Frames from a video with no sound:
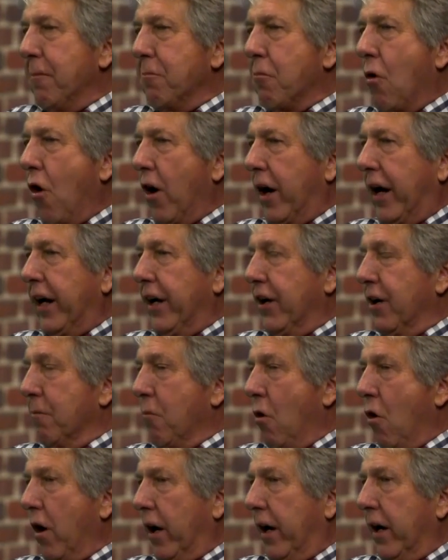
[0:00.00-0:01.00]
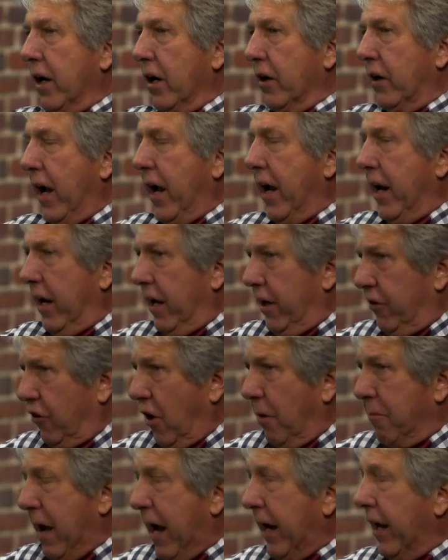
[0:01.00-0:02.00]
marking the market? Okay, and let's
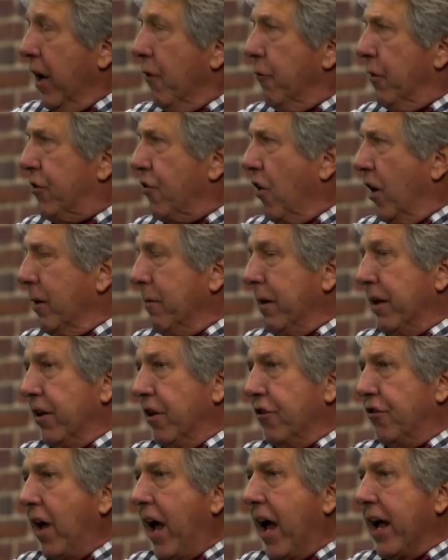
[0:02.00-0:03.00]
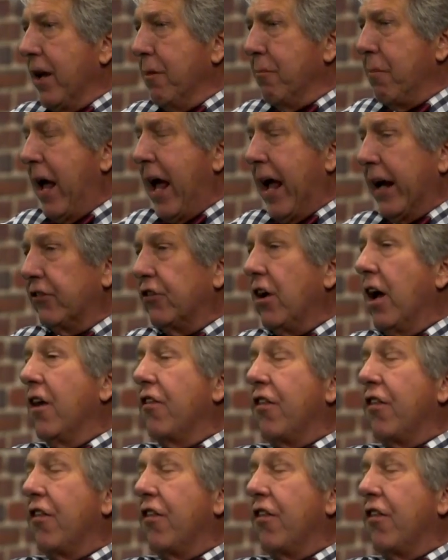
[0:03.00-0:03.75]
go back. We're talking about the Italian banks.